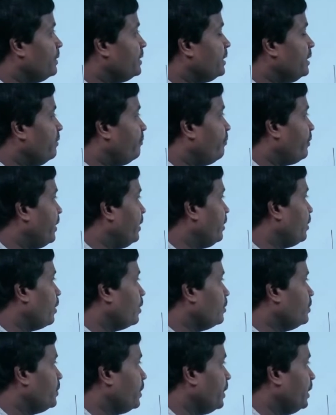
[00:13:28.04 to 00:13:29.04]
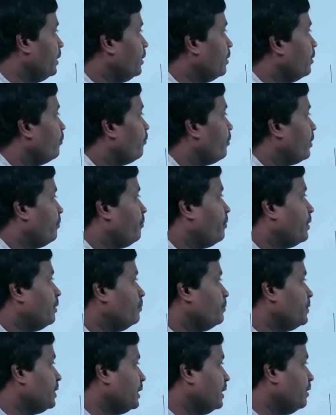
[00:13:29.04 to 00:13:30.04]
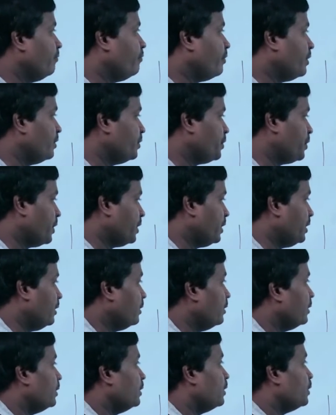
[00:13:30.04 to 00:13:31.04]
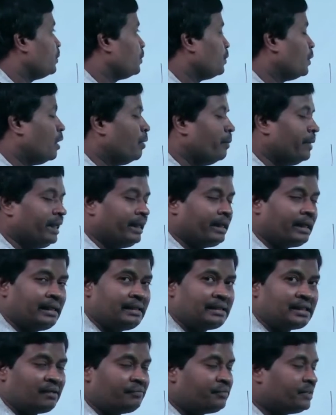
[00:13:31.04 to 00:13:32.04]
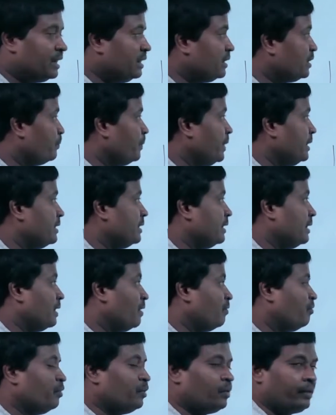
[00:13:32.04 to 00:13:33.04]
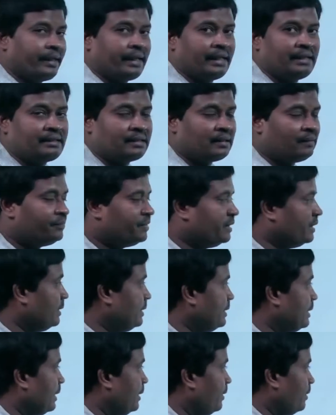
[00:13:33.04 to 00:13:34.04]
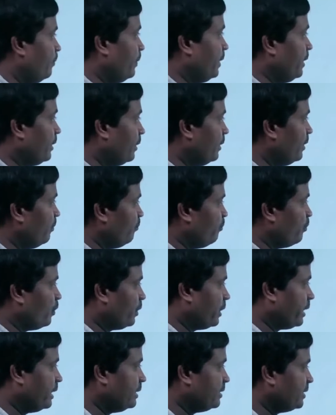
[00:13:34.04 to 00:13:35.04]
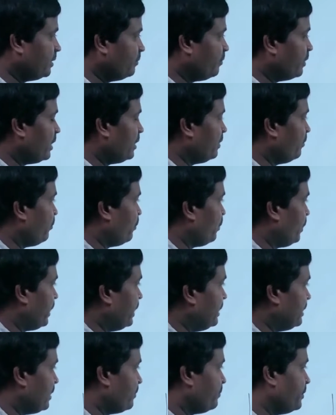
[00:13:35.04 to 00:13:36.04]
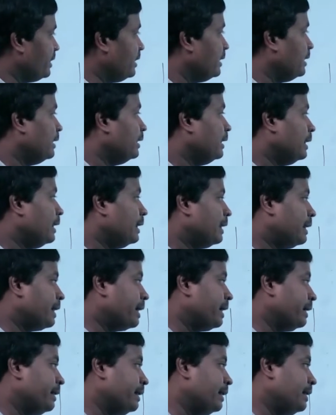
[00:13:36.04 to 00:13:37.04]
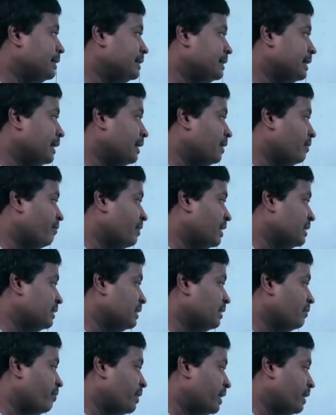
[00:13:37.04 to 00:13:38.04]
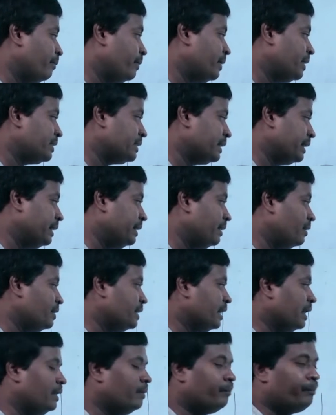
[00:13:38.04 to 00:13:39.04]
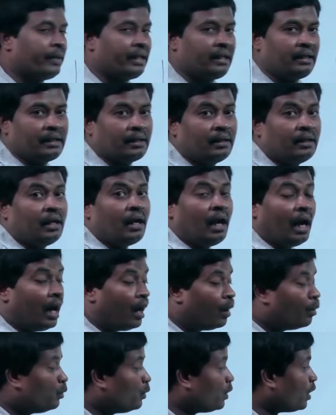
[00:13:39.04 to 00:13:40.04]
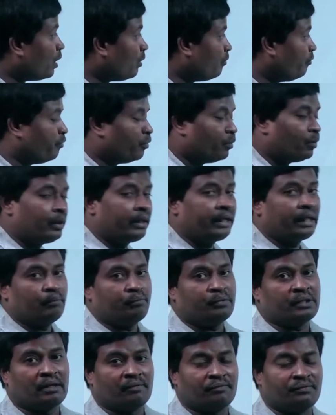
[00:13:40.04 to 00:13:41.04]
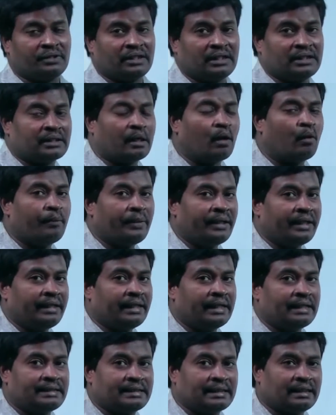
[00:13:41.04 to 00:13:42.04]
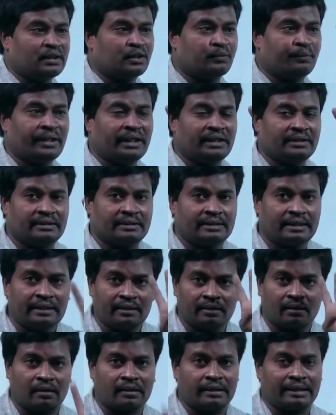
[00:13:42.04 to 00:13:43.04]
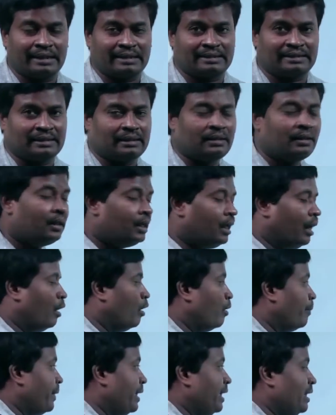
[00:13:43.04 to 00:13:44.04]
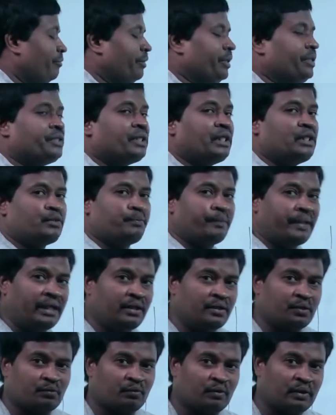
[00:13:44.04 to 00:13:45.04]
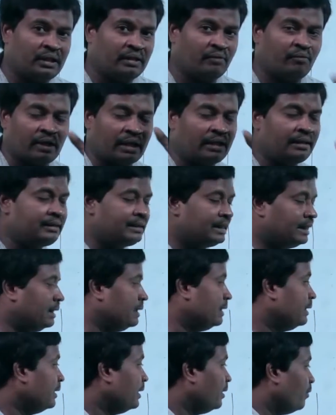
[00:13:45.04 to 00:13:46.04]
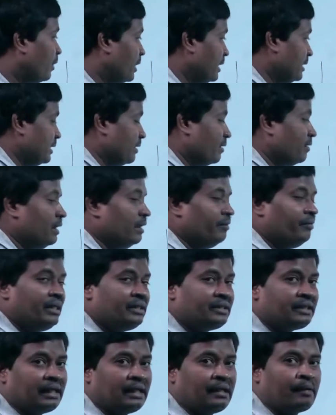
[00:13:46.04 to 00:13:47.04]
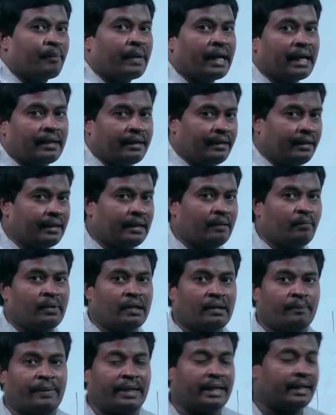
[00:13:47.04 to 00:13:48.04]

is a different origin, performs same function. So how many kinds of cells means there are 4 kinds of cells. Xylem it contains 4 kinds of. What are the 4 kinds of cells? Tracheids, xylem vessel, fibers, and xylem parenchyma. Out of 4 types of cells, how many dead cells means 3 are dead cell. How many living cells means only 1 cell. What is the living cell? Parenchyma.